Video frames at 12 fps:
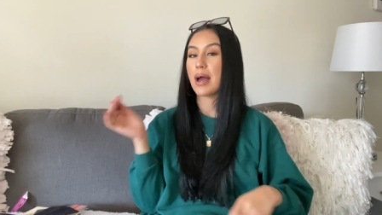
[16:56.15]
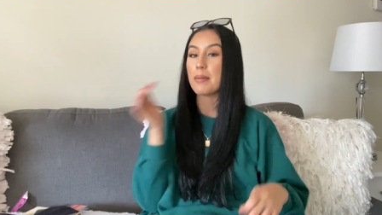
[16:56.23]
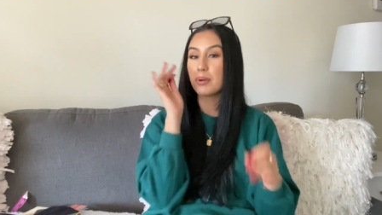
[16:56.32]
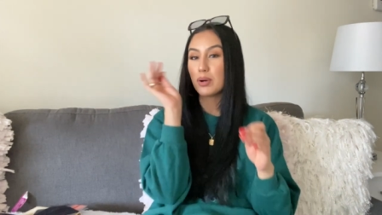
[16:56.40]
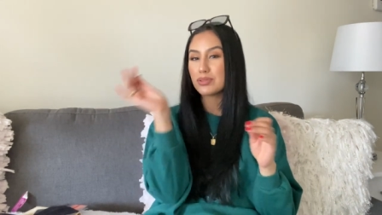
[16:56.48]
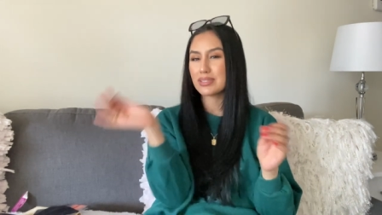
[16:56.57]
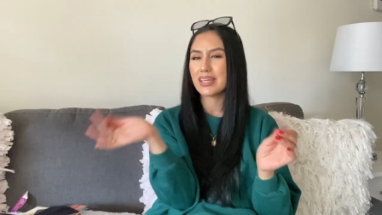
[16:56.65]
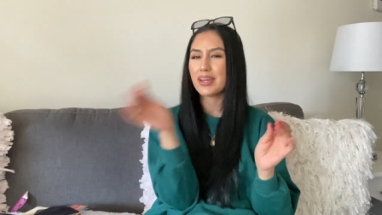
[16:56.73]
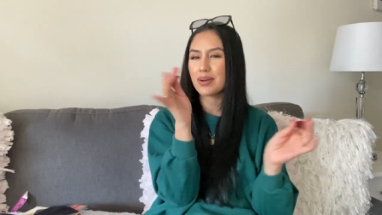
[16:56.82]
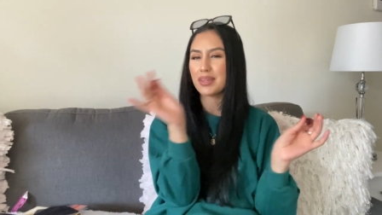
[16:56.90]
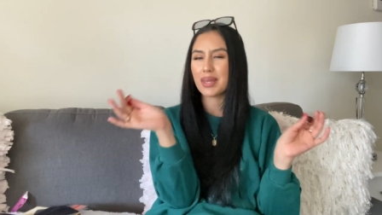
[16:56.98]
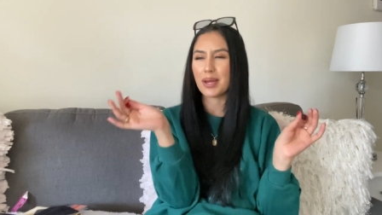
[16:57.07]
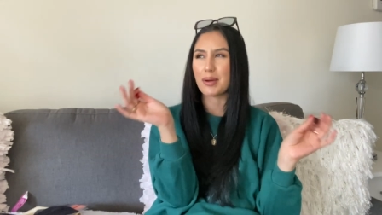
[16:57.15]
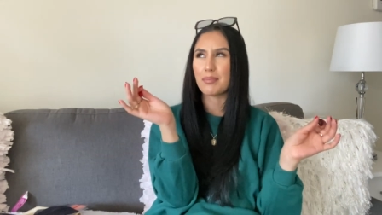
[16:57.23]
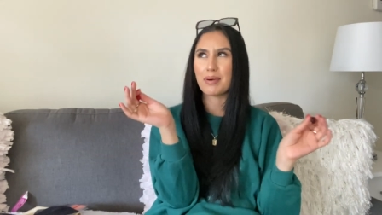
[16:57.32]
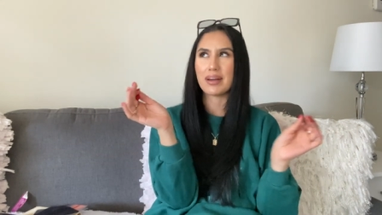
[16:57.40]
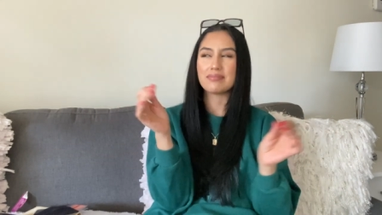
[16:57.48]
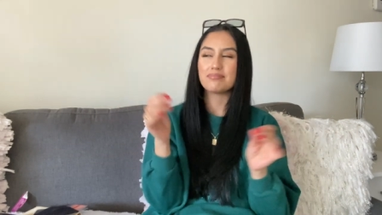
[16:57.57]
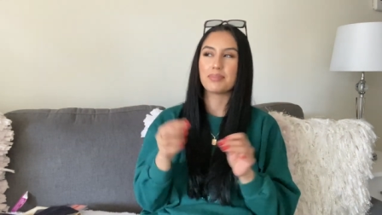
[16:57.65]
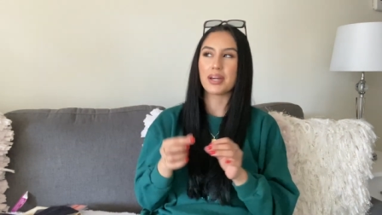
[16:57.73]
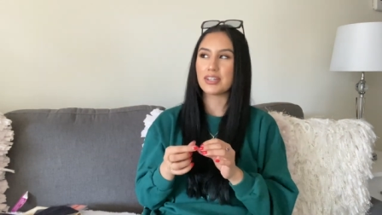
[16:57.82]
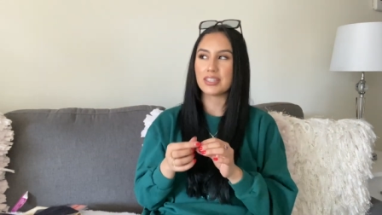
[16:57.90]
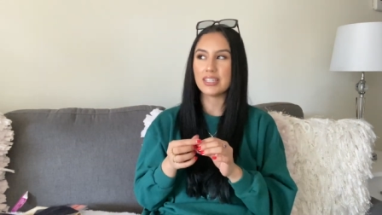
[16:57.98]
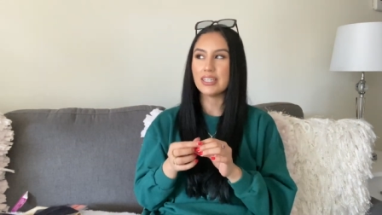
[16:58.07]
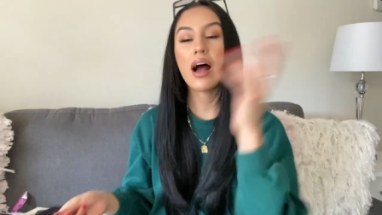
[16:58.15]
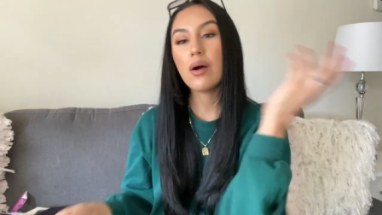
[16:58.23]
I post here and there, but barely.